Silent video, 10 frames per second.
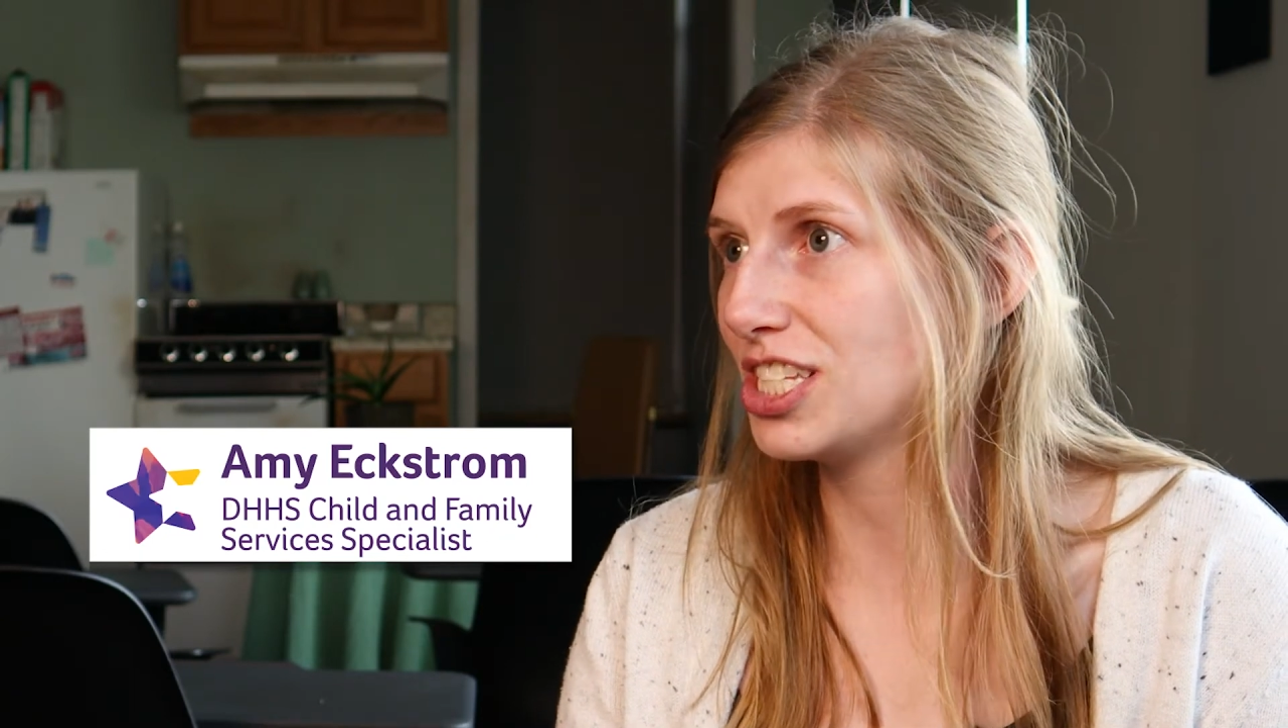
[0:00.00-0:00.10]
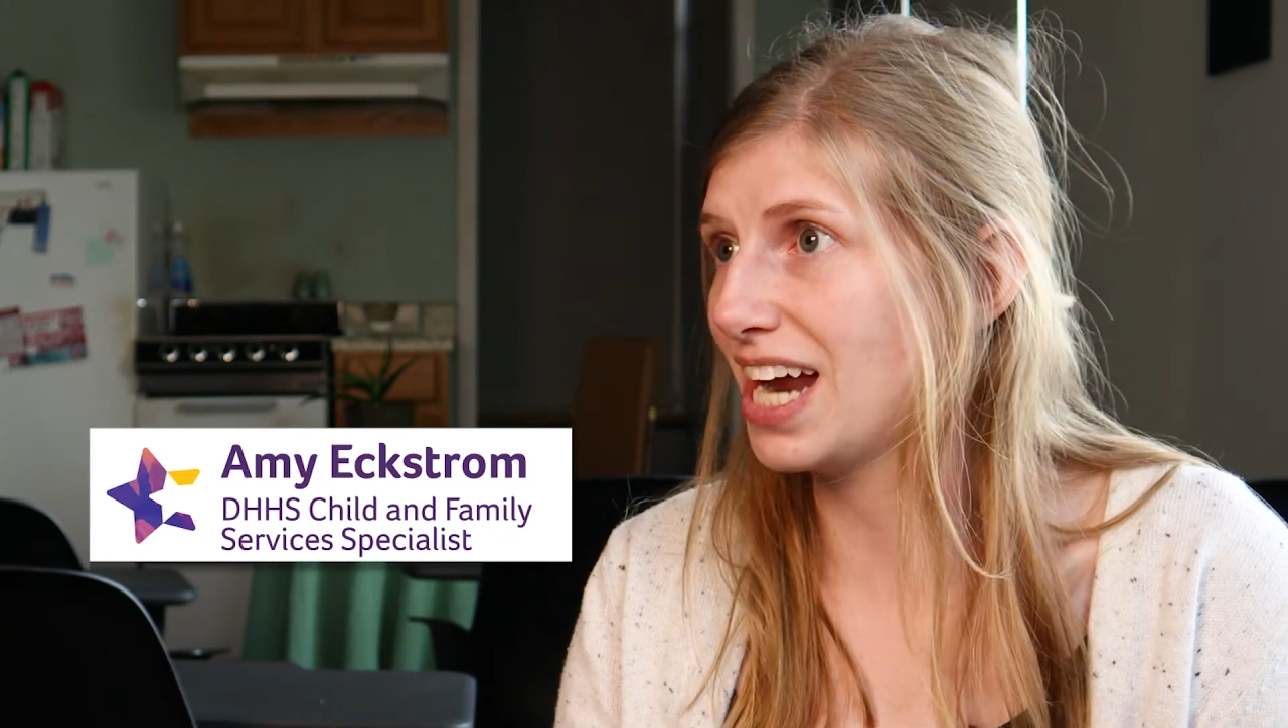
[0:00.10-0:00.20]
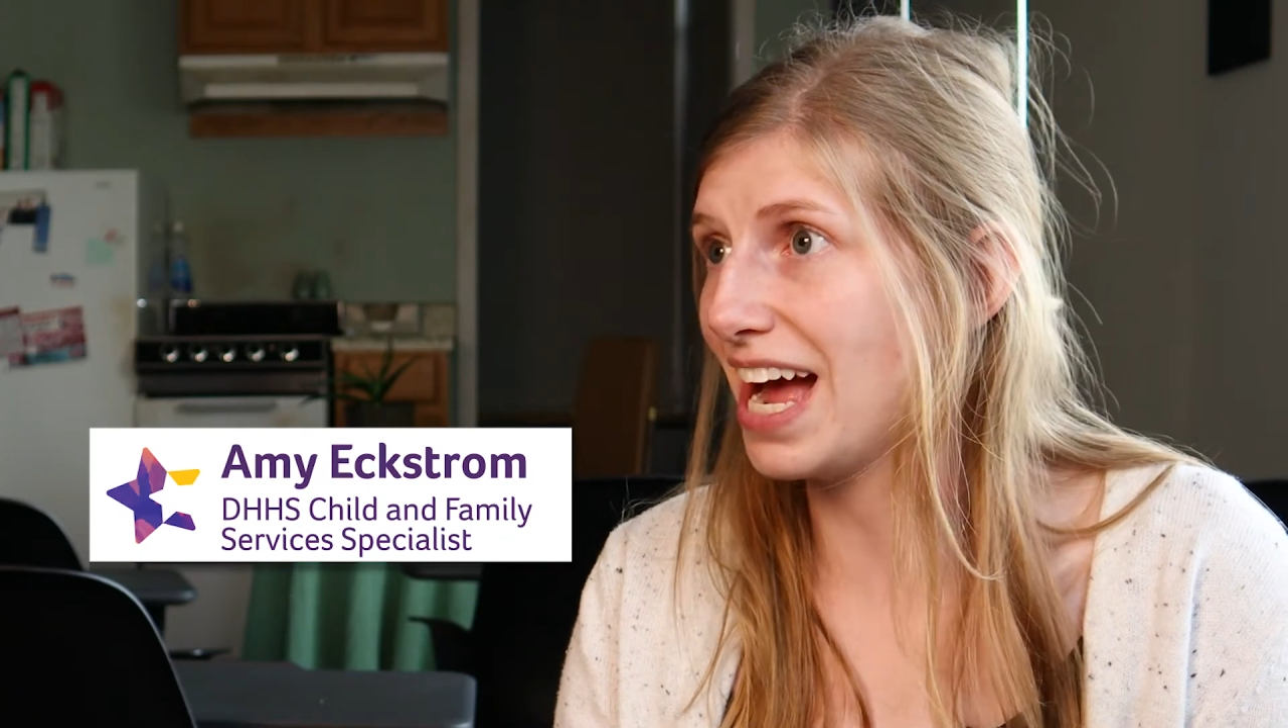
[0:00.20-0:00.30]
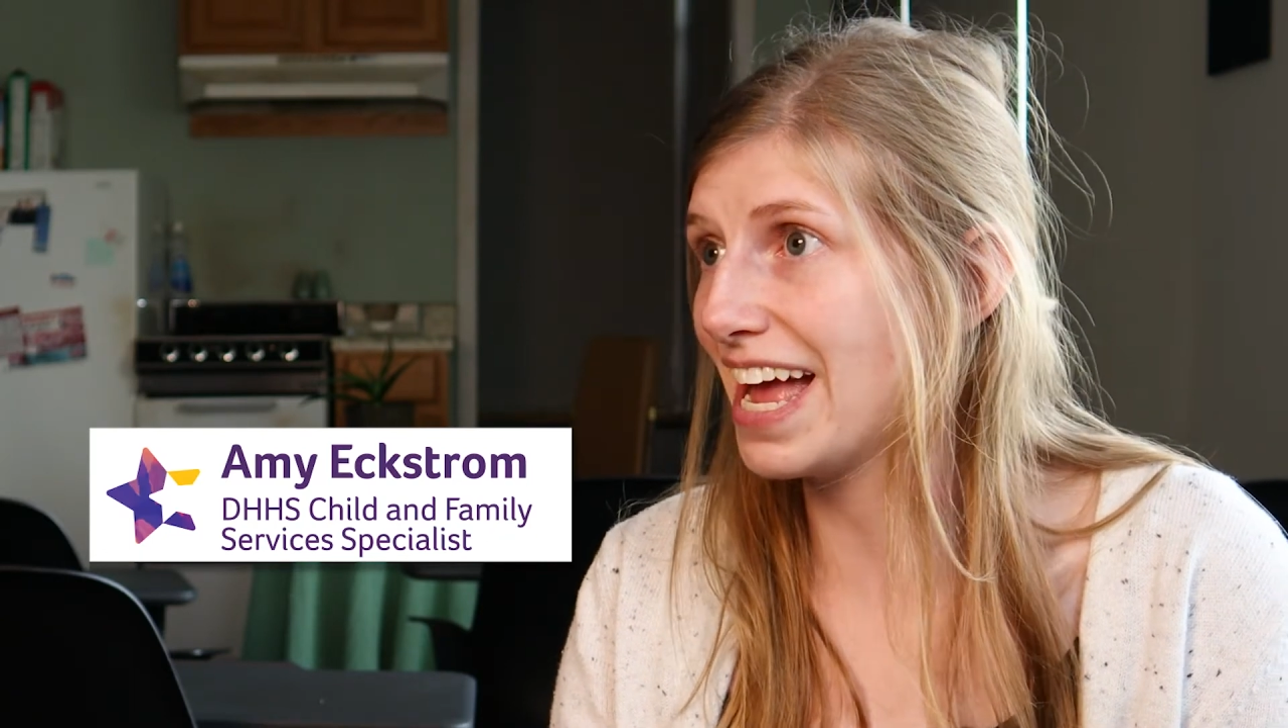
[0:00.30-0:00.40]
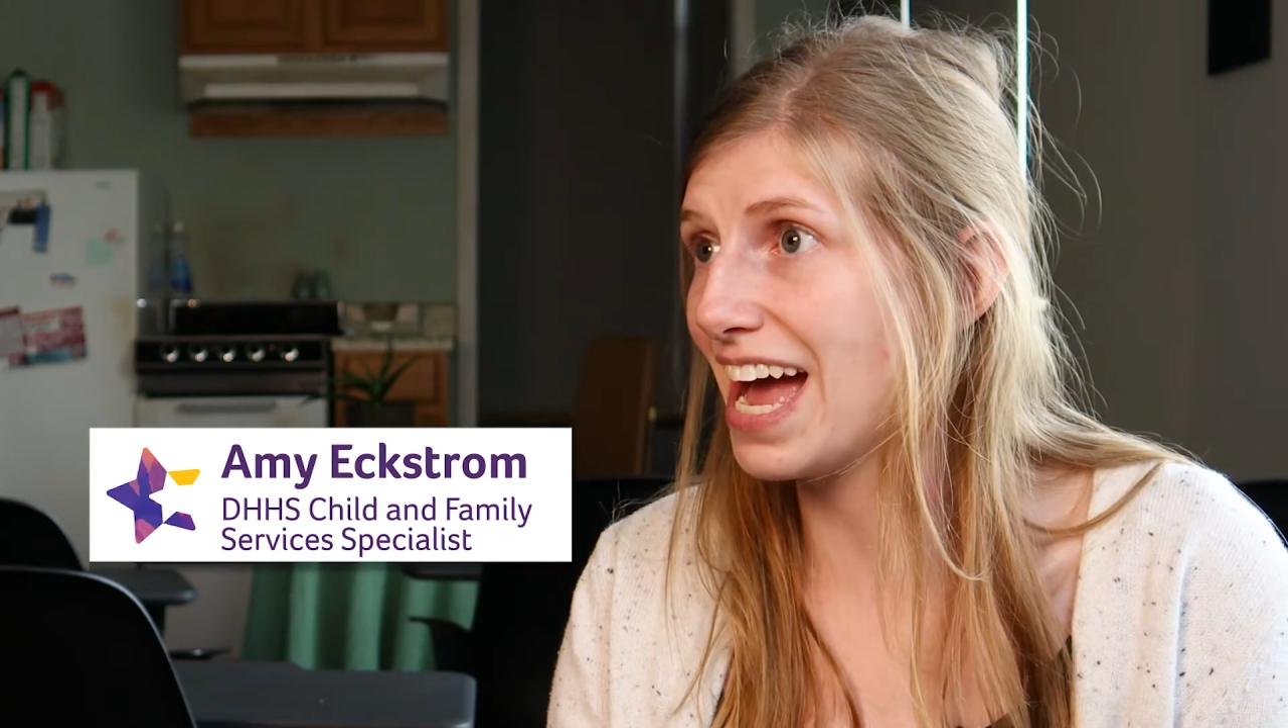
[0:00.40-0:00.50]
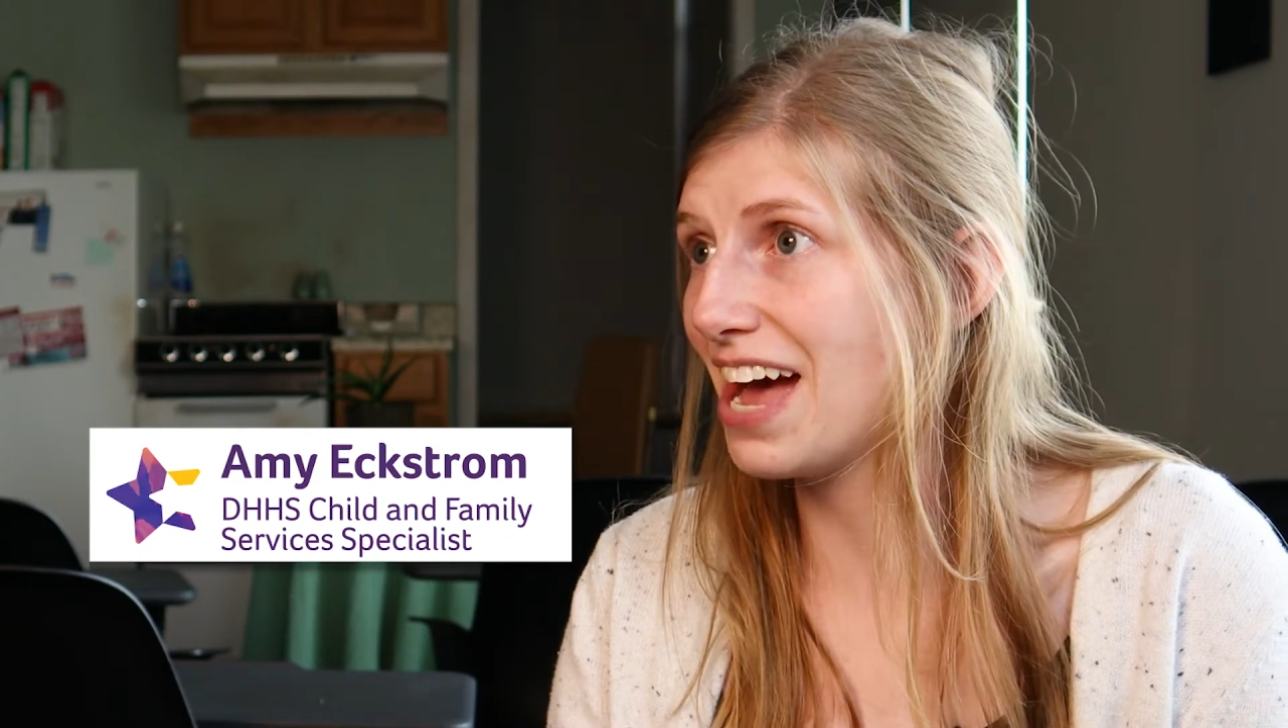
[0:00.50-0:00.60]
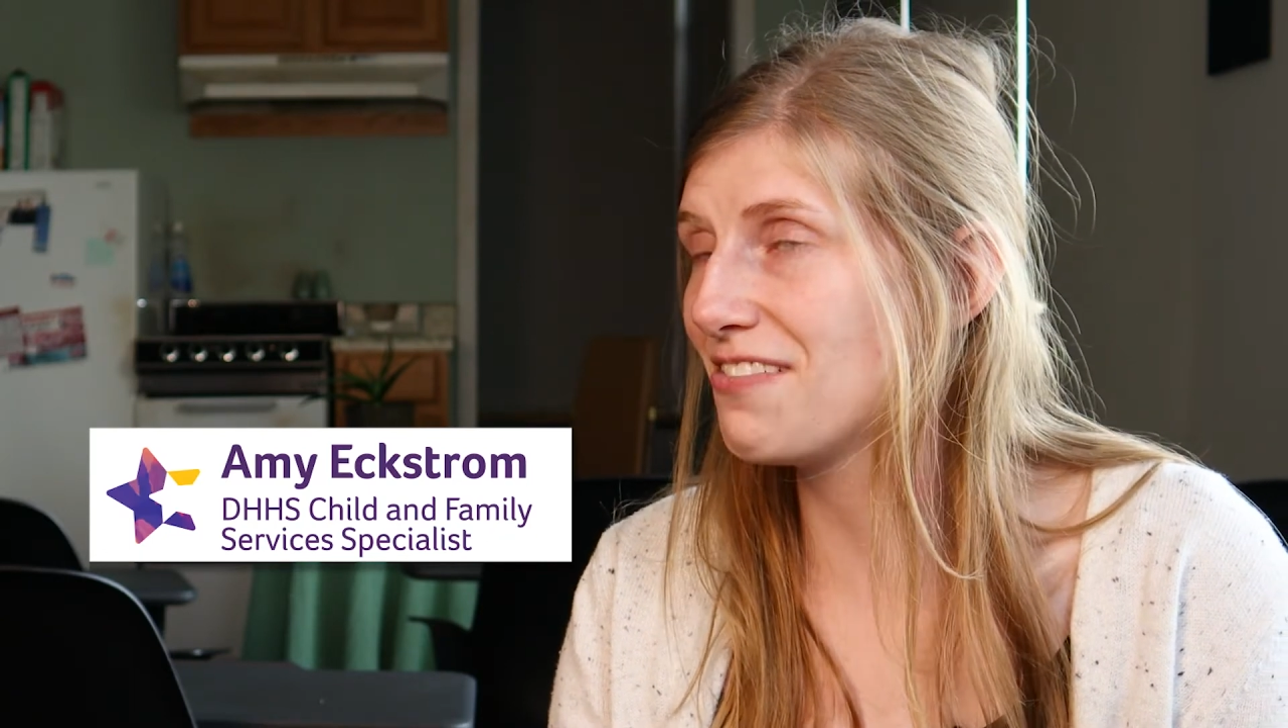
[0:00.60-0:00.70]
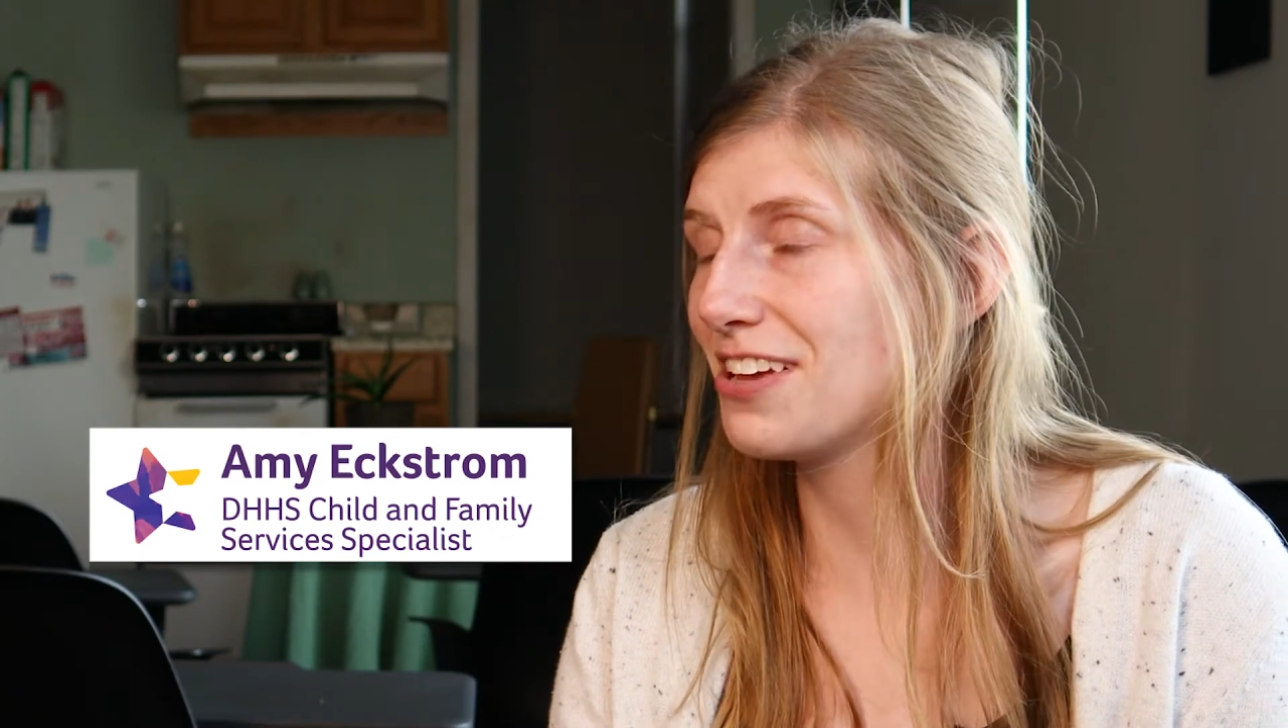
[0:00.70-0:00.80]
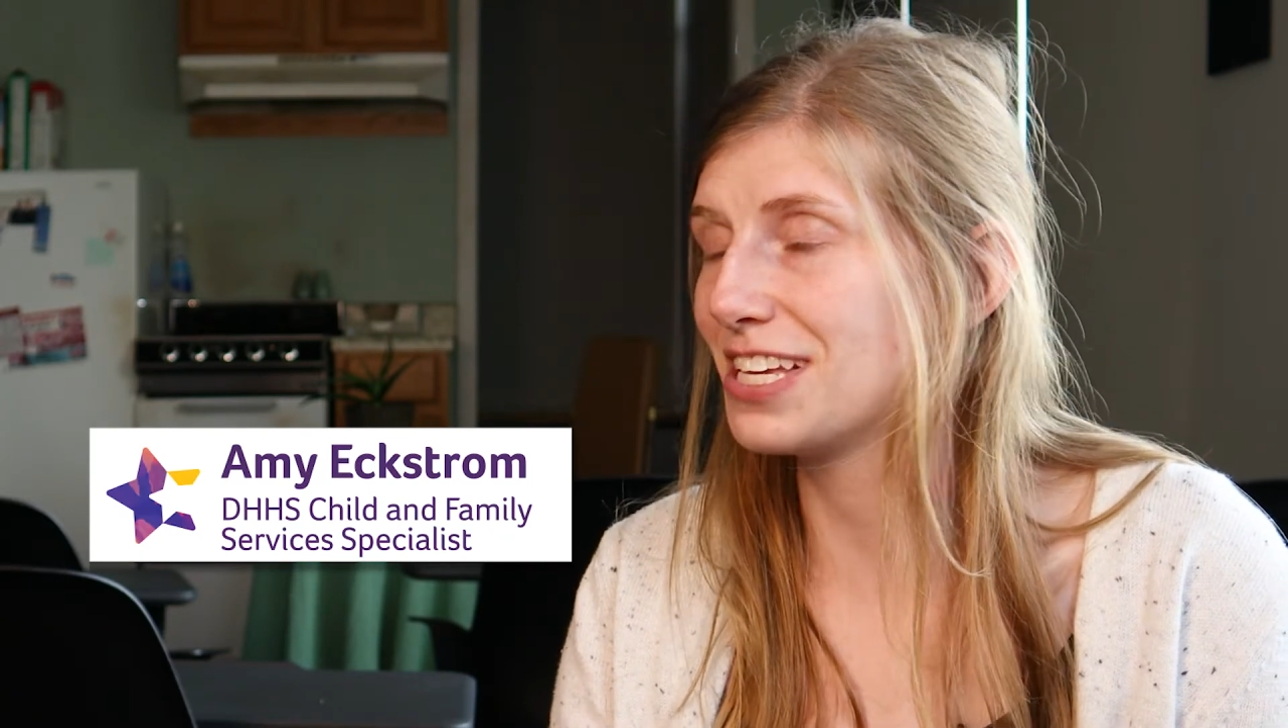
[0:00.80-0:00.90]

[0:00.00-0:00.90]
that I have